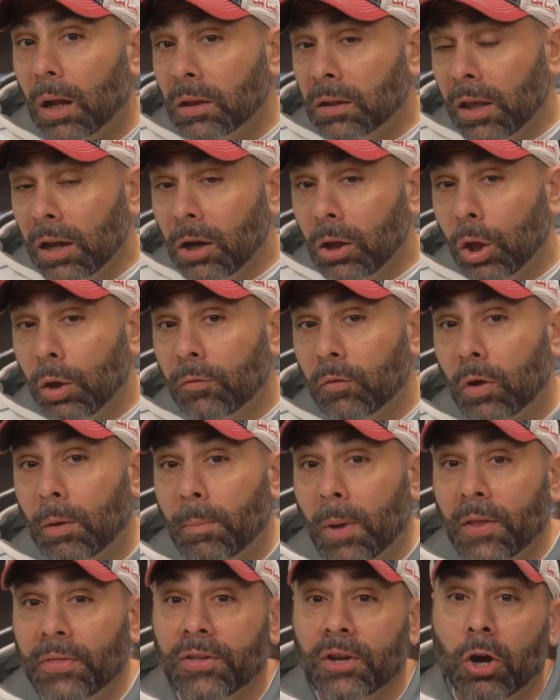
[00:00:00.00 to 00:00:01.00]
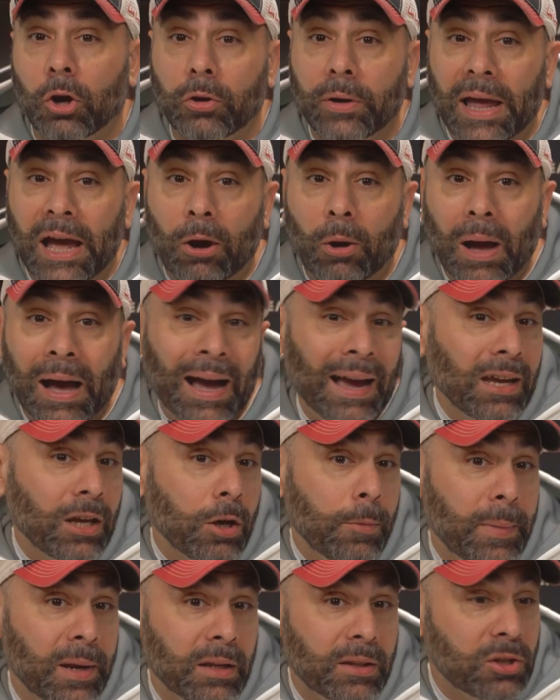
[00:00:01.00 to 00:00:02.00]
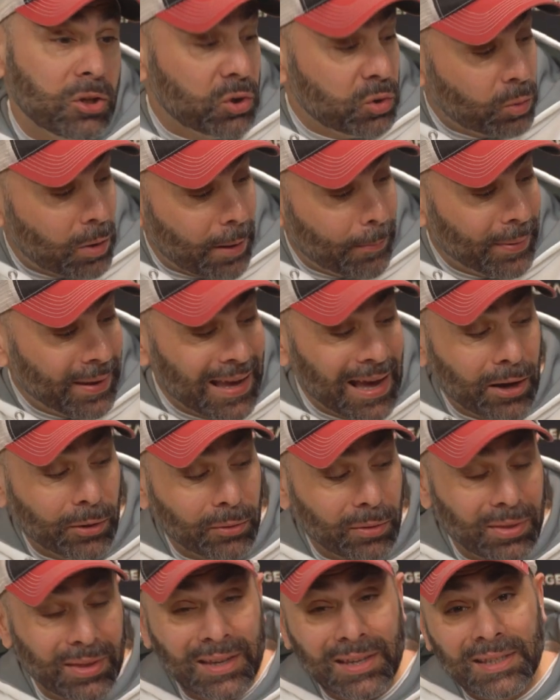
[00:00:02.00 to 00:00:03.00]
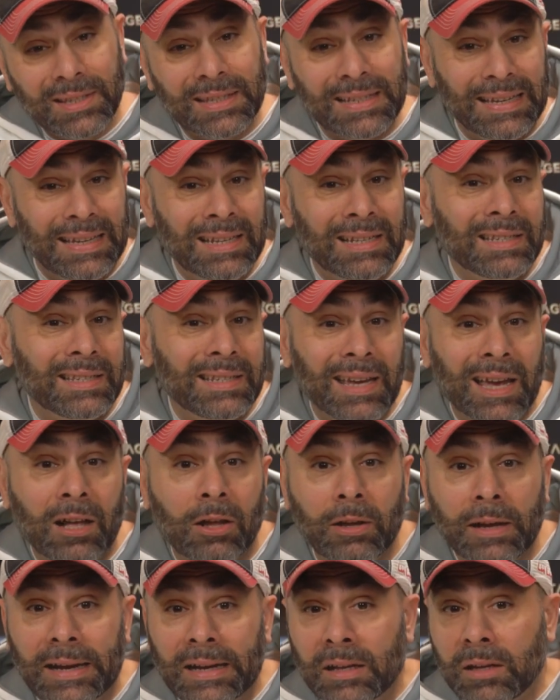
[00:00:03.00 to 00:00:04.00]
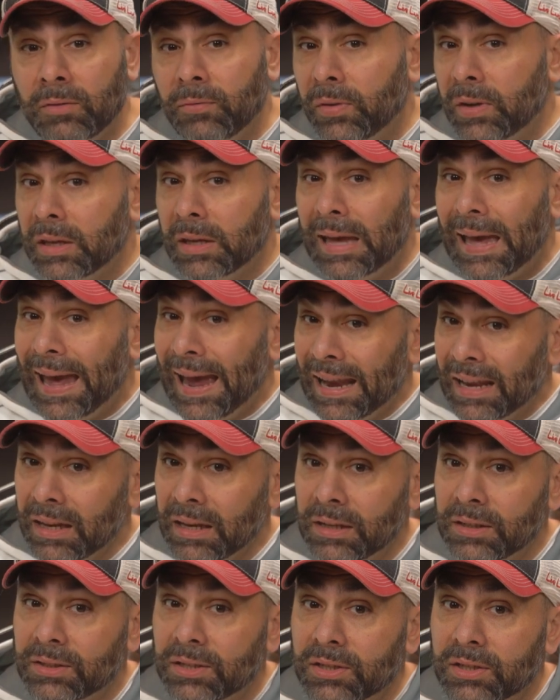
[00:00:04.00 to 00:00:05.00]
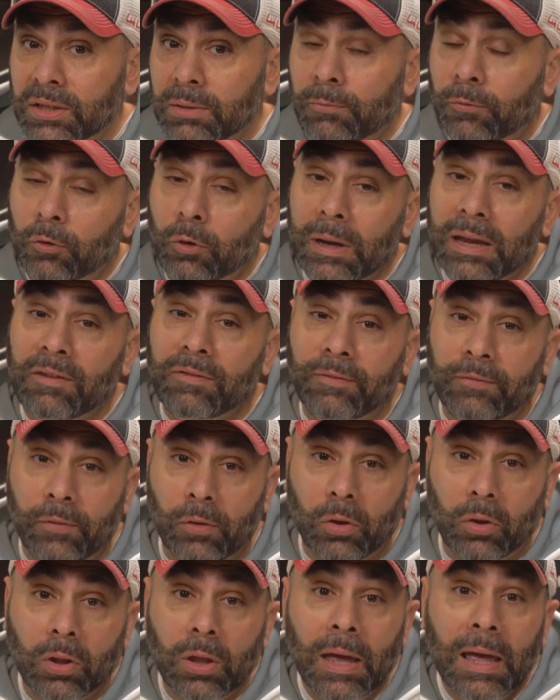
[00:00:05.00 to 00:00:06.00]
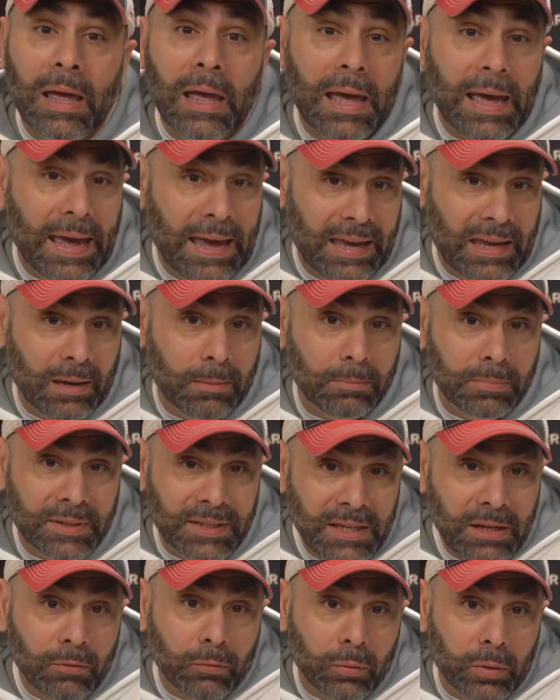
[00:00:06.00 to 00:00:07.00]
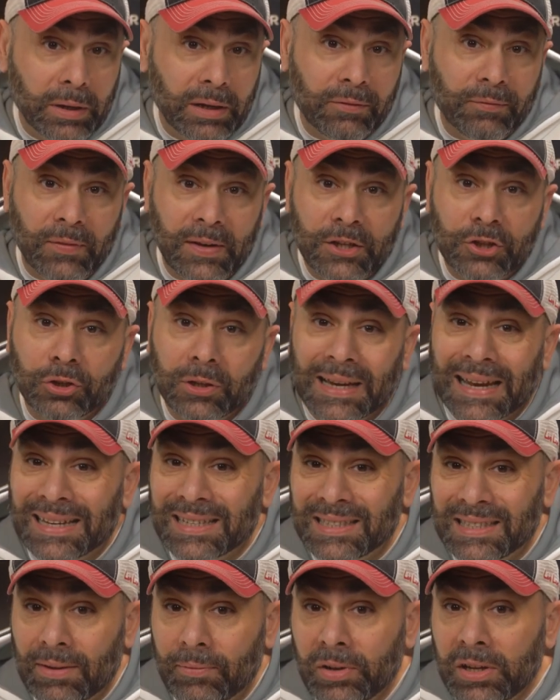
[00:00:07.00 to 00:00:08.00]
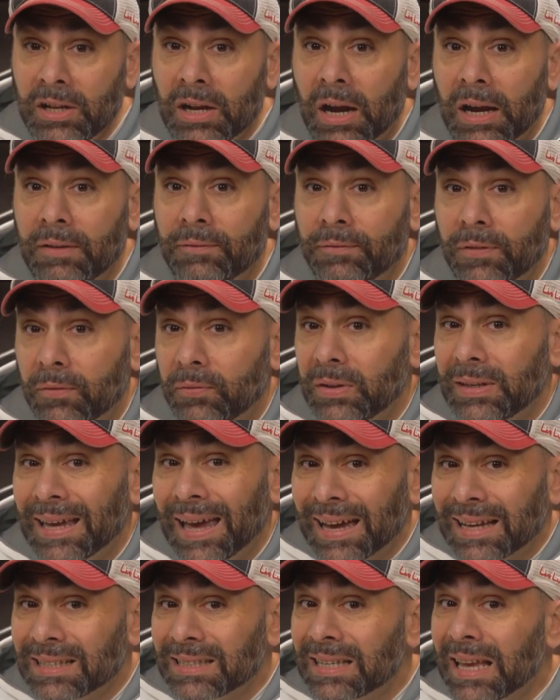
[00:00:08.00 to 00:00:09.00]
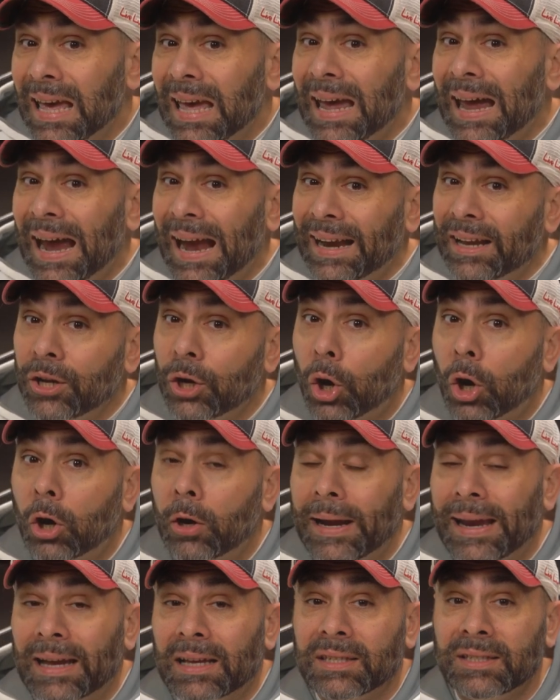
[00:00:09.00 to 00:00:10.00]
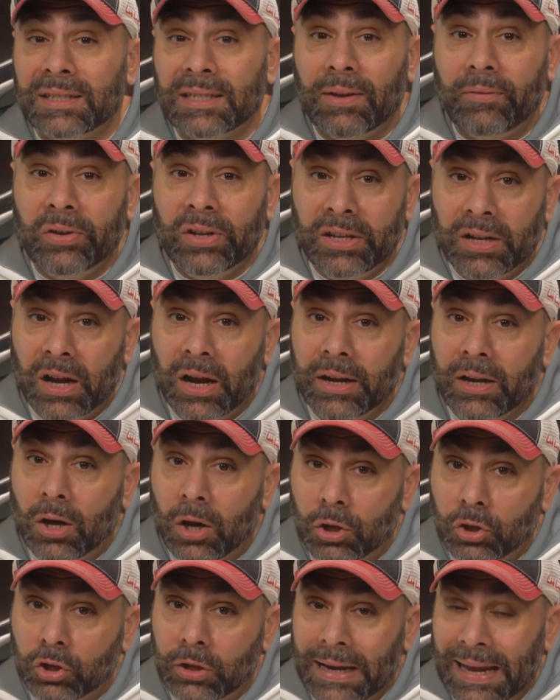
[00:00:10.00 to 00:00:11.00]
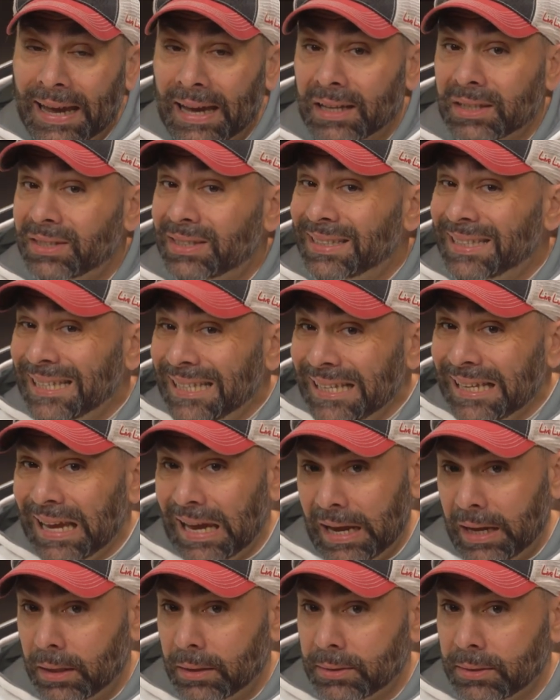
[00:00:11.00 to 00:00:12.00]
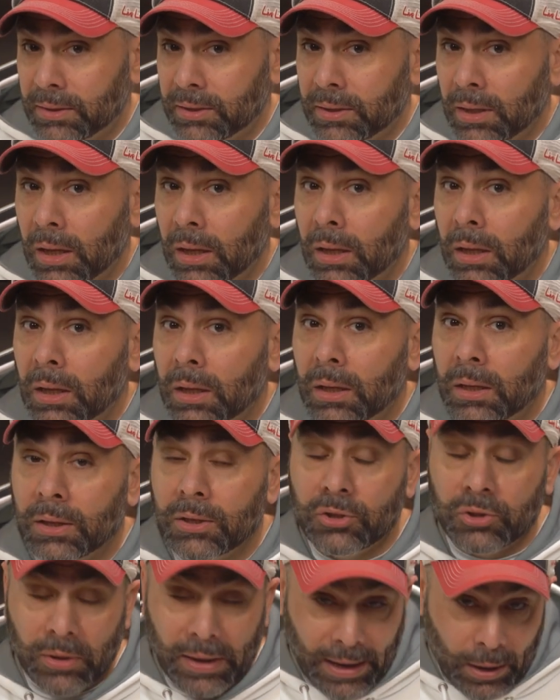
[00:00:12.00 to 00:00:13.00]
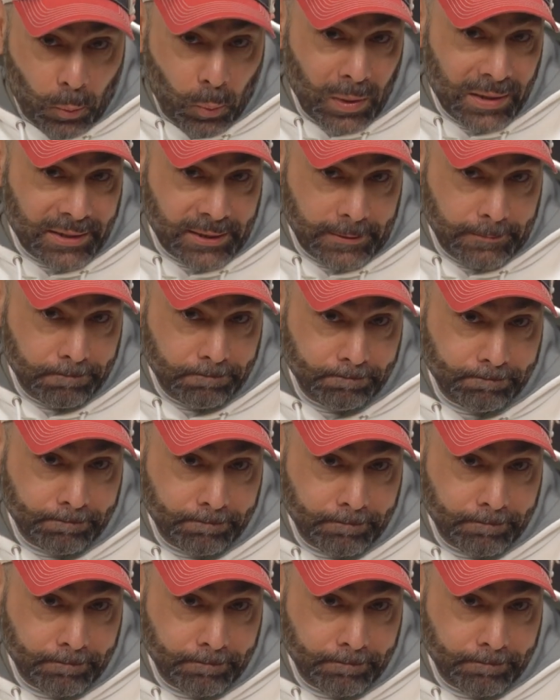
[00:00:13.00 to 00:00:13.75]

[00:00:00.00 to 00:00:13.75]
A little over a month ago now, I committed to swapping out this Intel and NVIDIA editing system for a full AMD rig featuring a 7950X and an RX 7900 XTX. So how was it?